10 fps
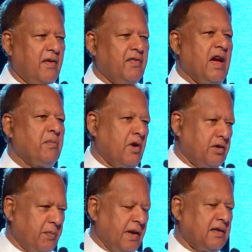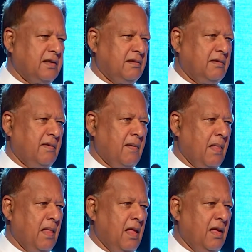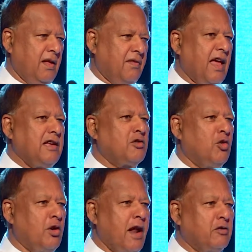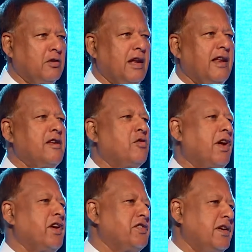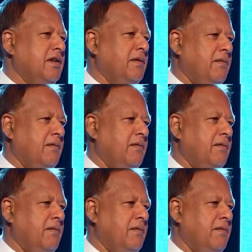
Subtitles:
their prospects. There is no doubt that education